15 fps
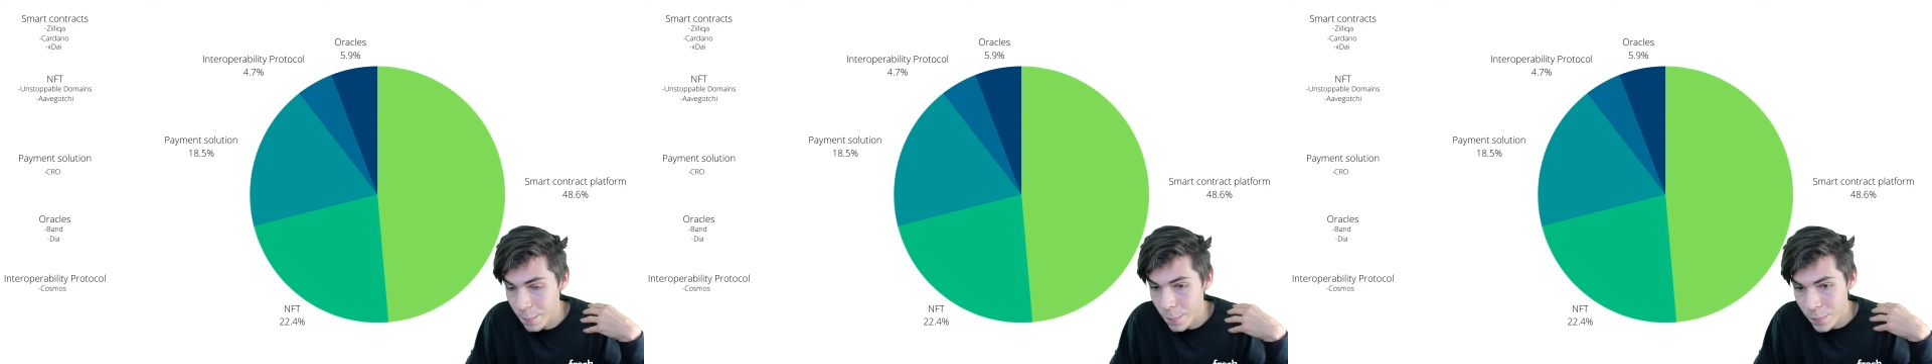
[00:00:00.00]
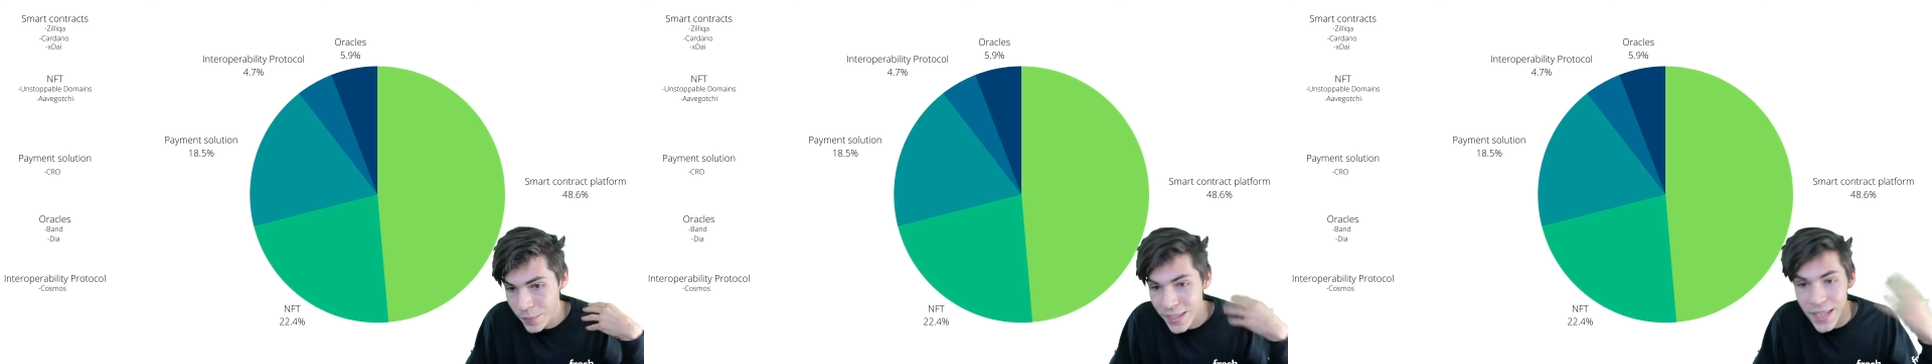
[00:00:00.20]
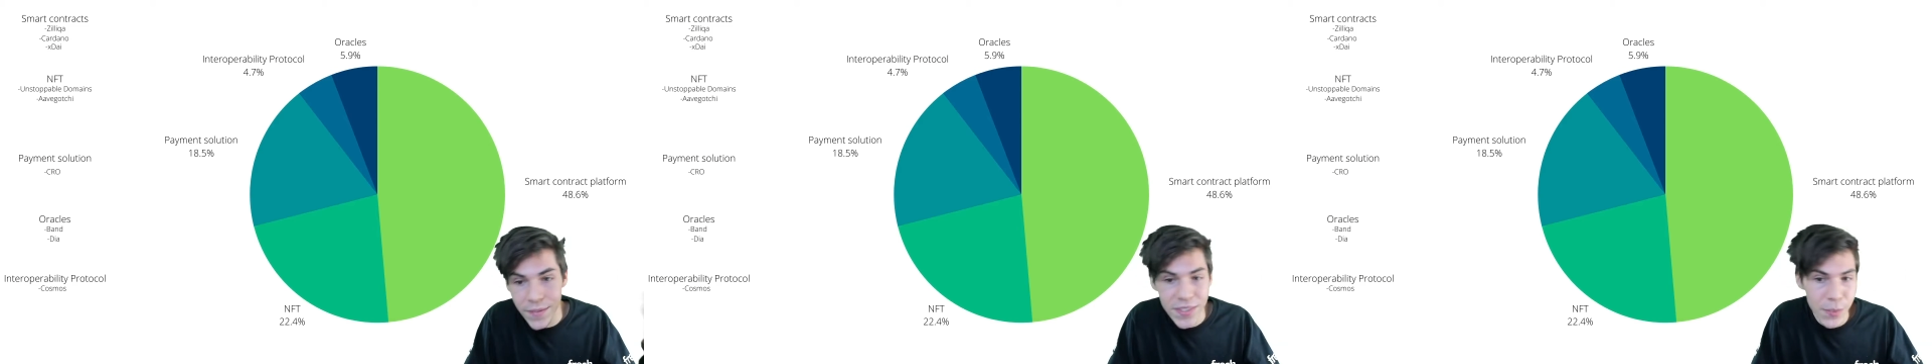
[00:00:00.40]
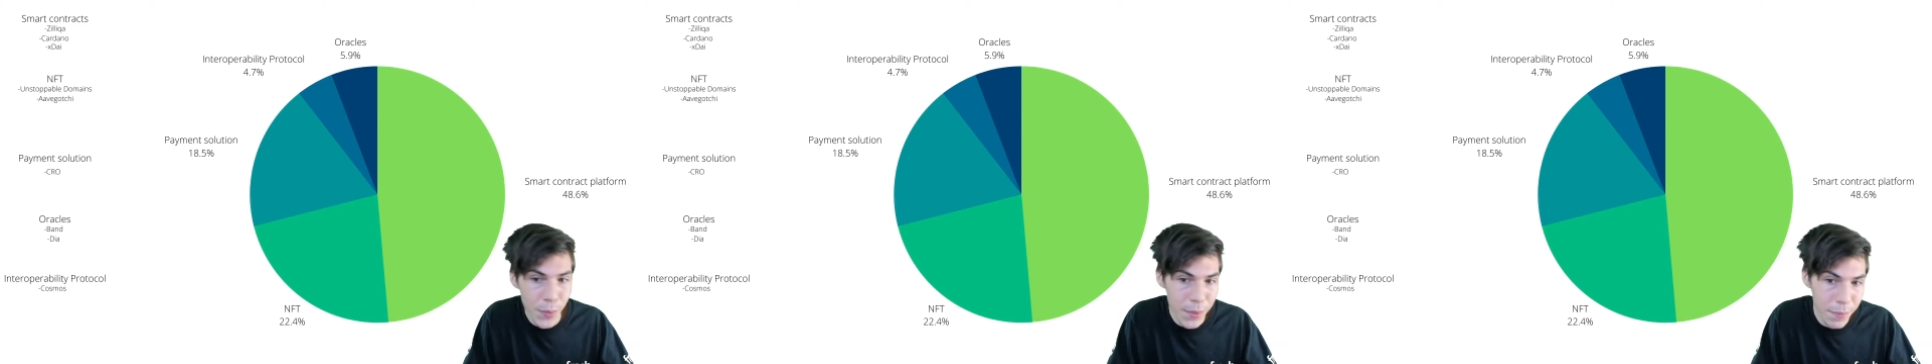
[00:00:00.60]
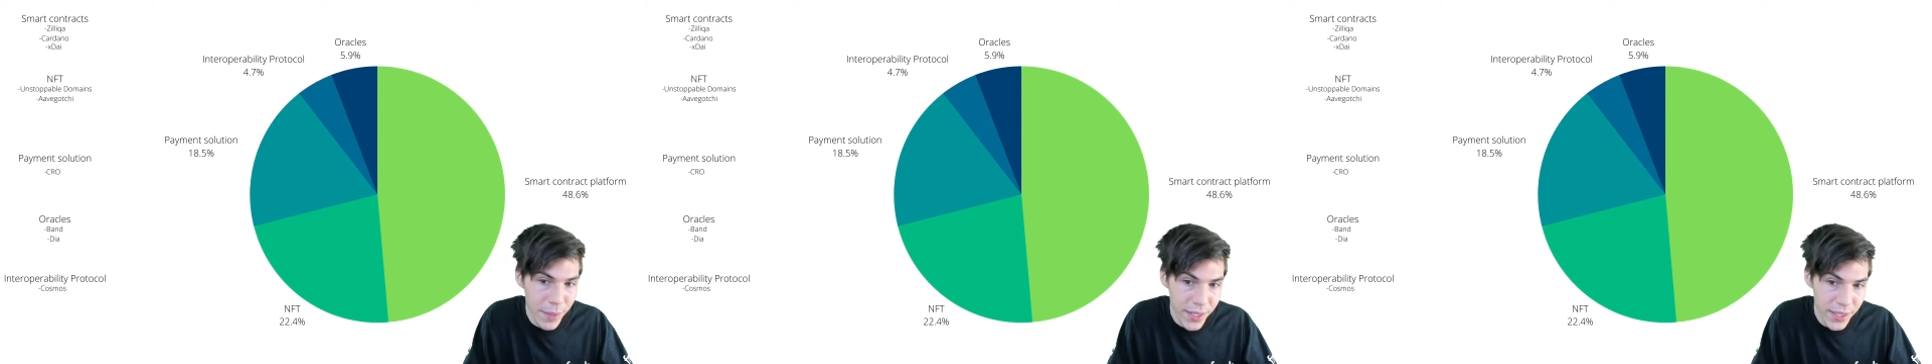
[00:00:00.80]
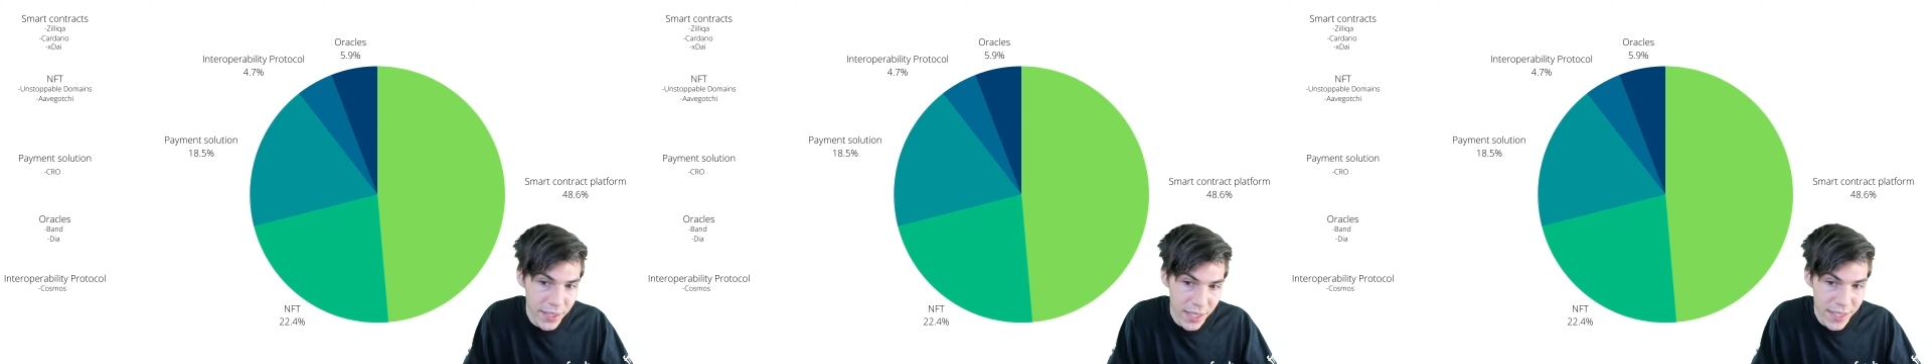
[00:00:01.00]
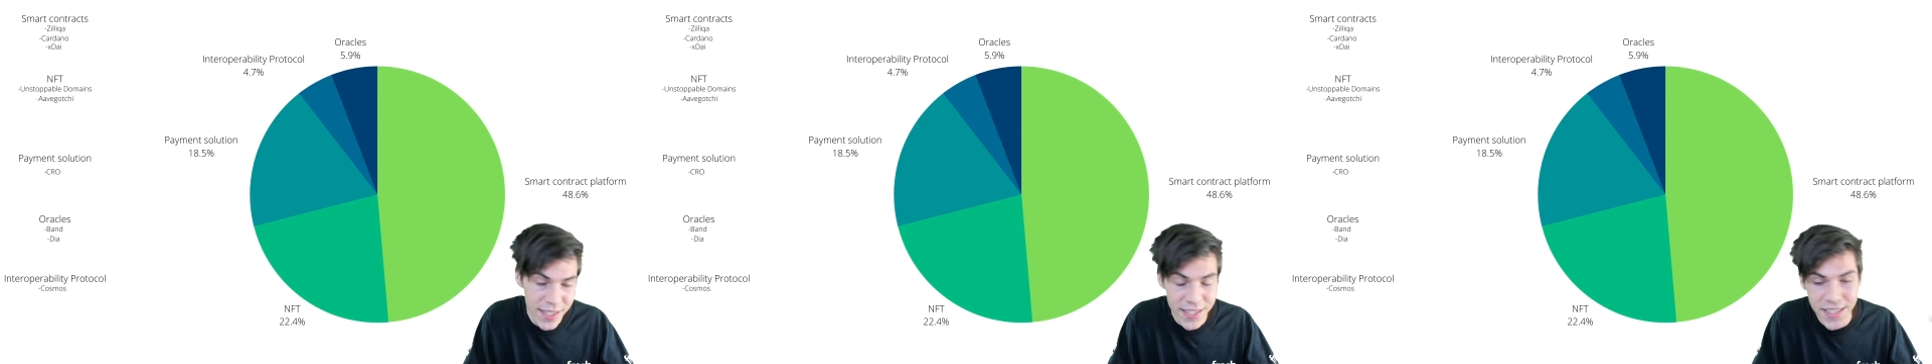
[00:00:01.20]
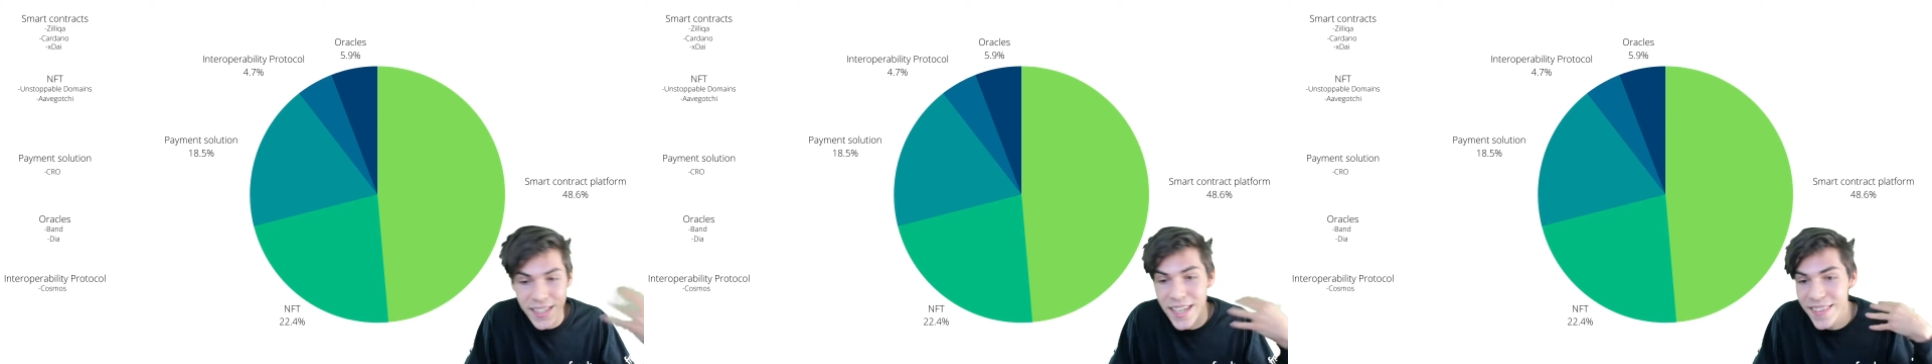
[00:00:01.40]
give someone money and then
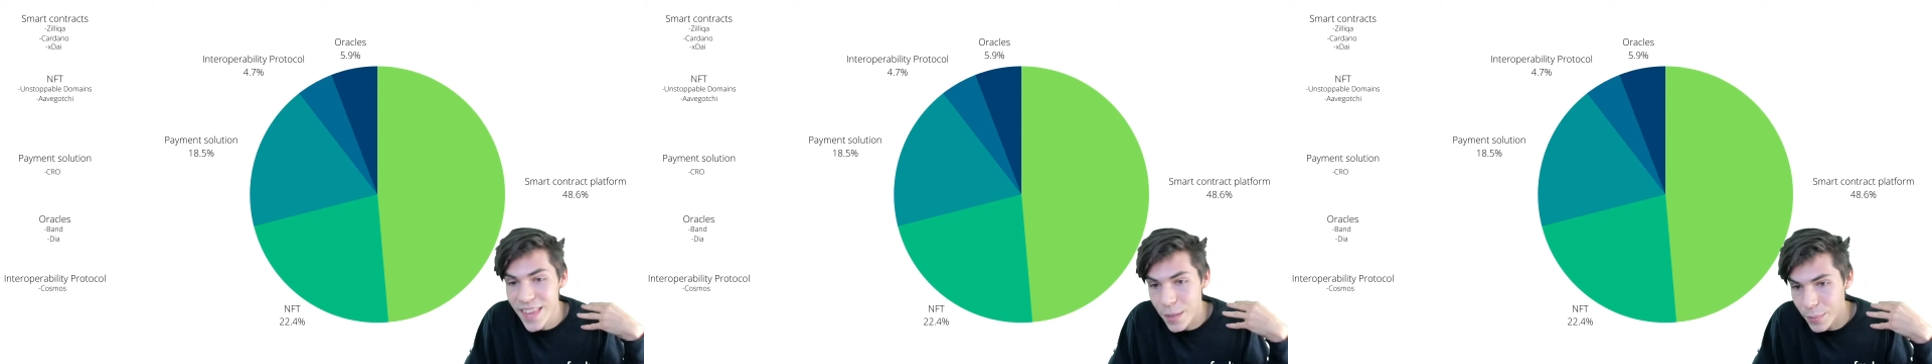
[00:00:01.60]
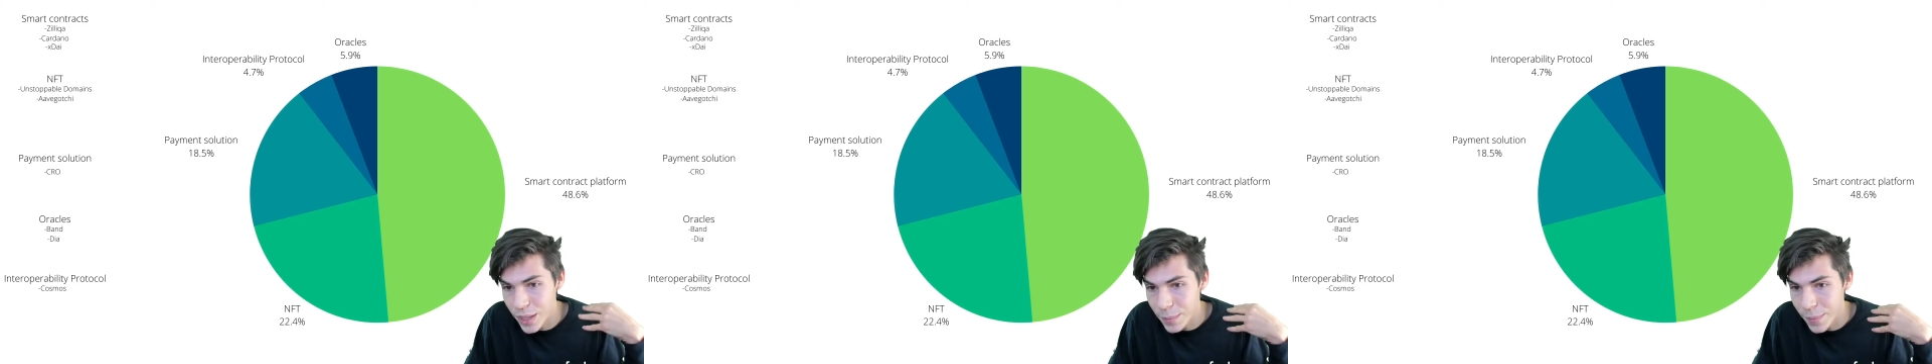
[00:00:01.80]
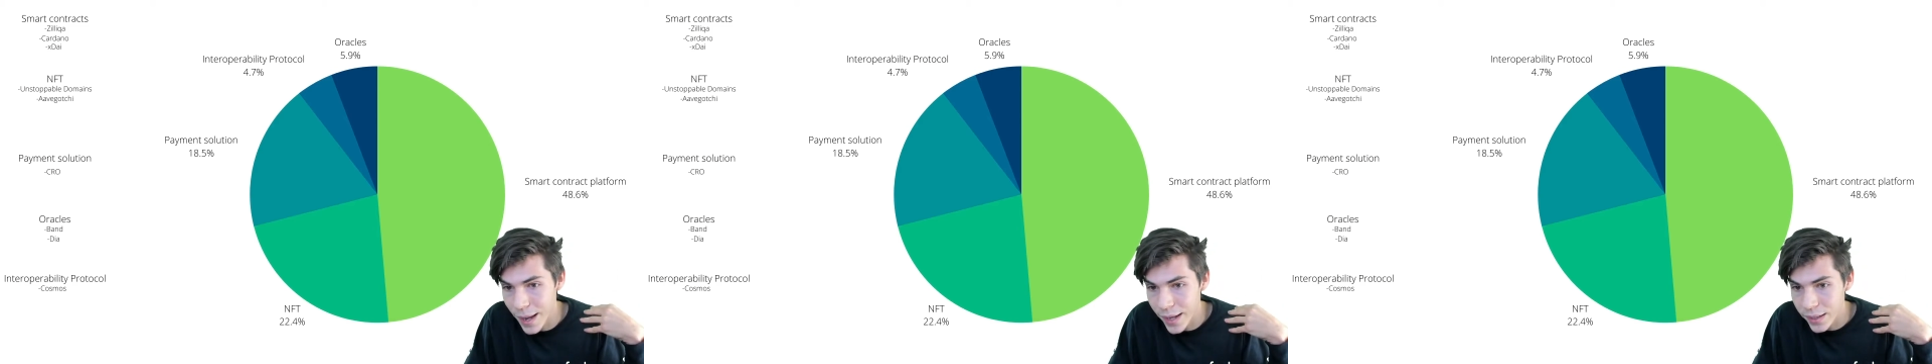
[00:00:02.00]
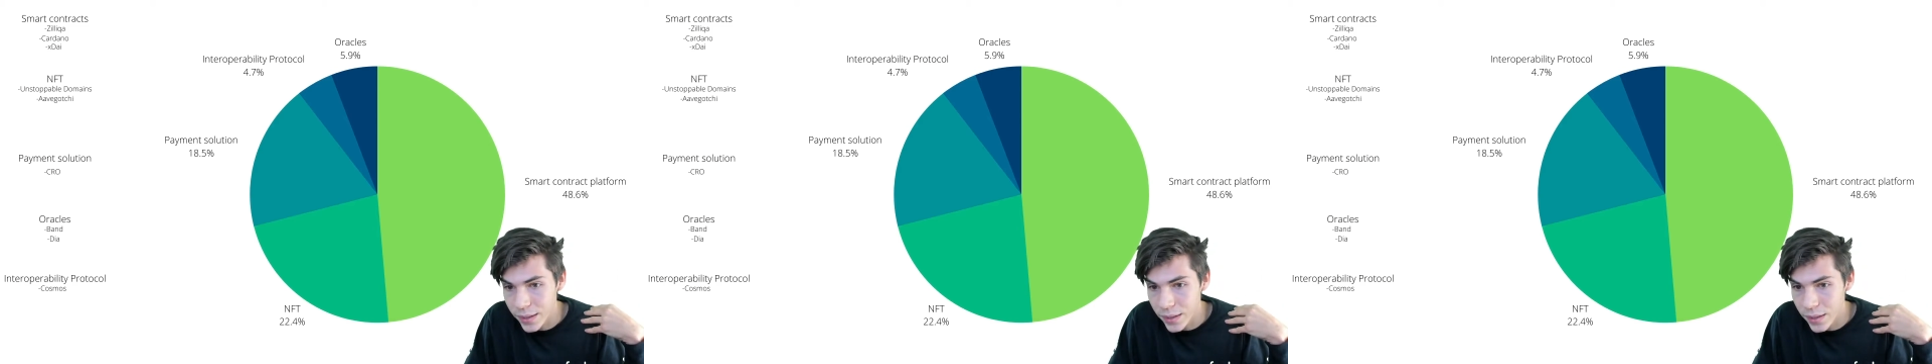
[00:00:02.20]
to get that money back.